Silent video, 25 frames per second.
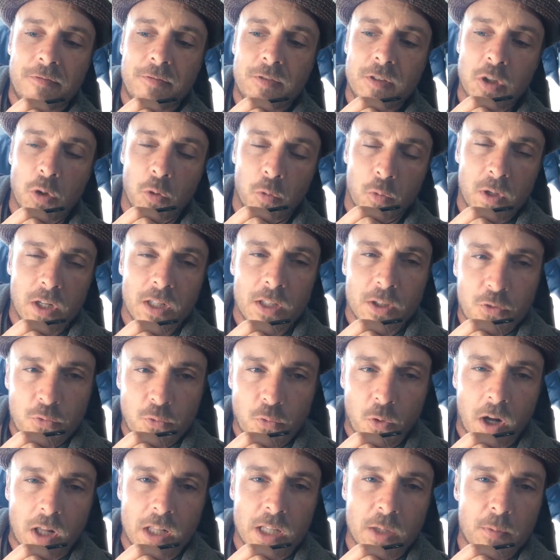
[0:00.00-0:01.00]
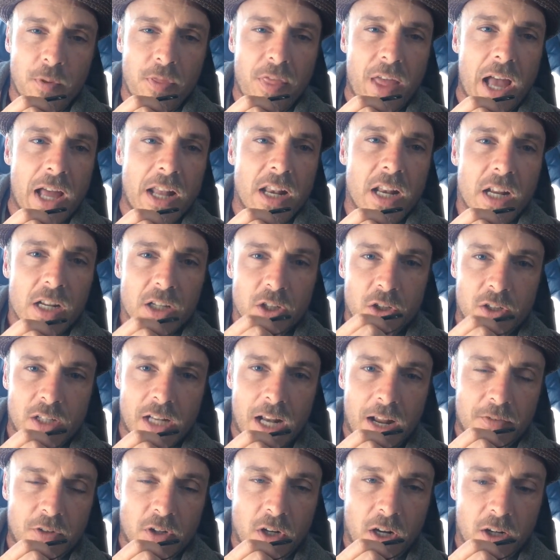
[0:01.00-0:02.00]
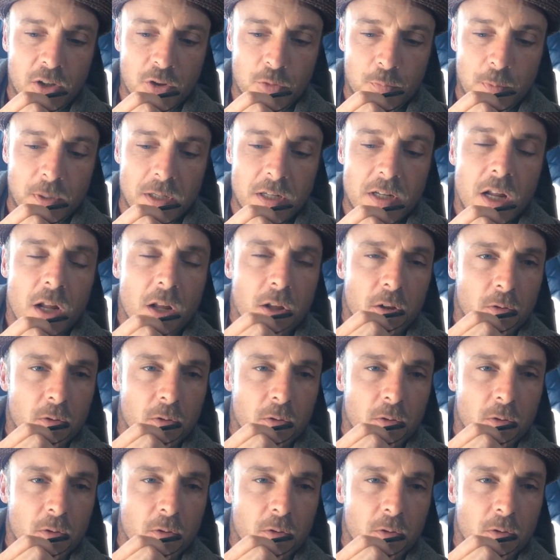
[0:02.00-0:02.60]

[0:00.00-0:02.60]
you're really struggling with that, you could have your husband